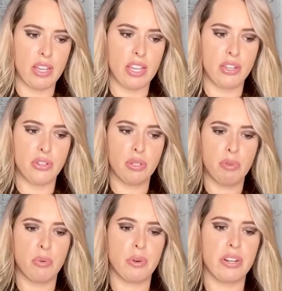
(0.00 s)
you should be
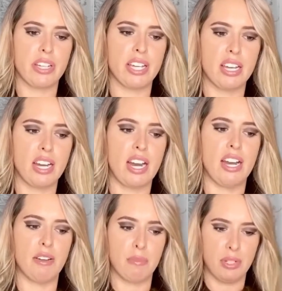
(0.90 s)
working
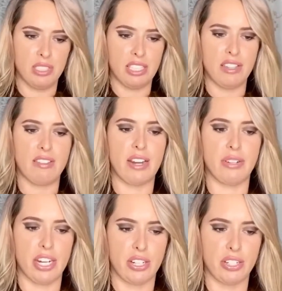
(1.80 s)
on building the
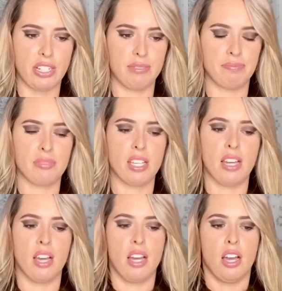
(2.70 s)
foundation,
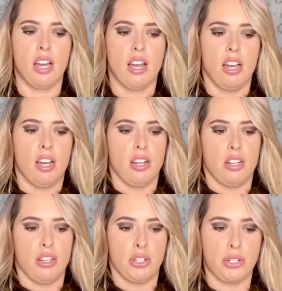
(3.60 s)

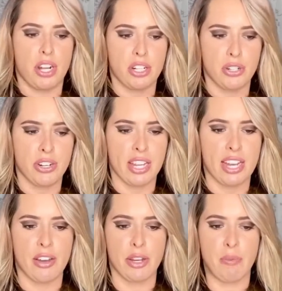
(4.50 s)
structuring
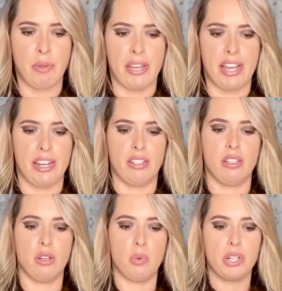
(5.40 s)
out your plan,
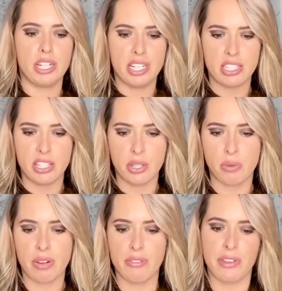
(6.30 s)
what it is that you
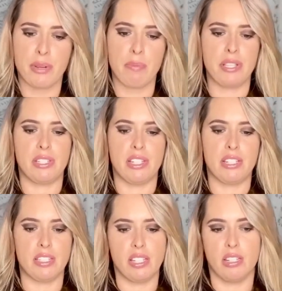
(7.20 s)
want for your
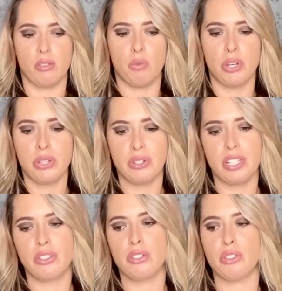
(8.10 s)
business, what you
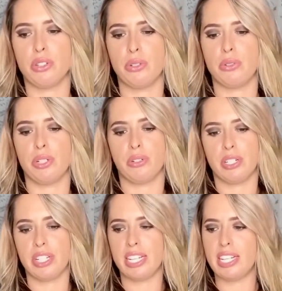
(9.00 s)
need to do in order
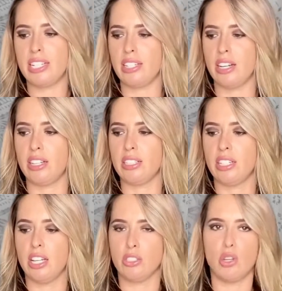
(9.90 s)
to get it done.
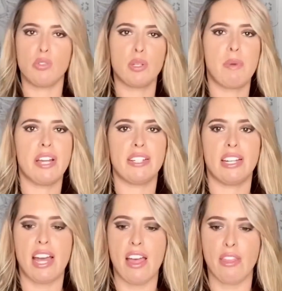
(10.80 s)
Don't depend on
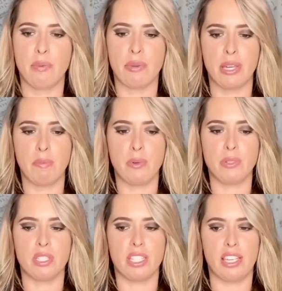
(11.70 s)
other people
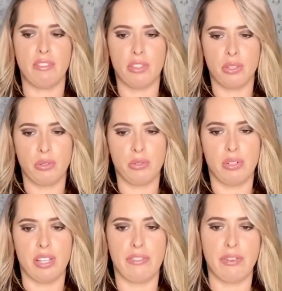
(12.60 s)
to give you
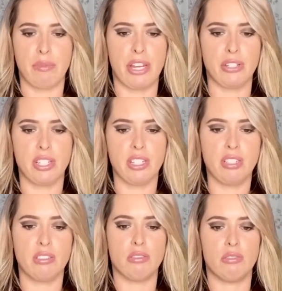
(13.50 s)
information.
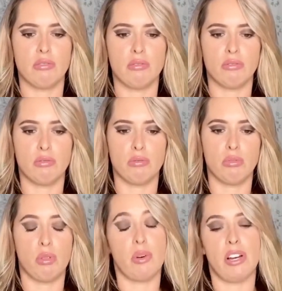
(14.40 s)

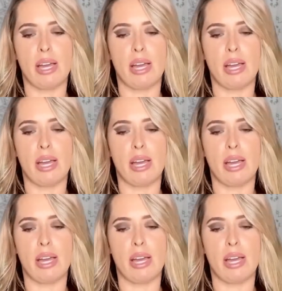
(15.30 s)
Well, I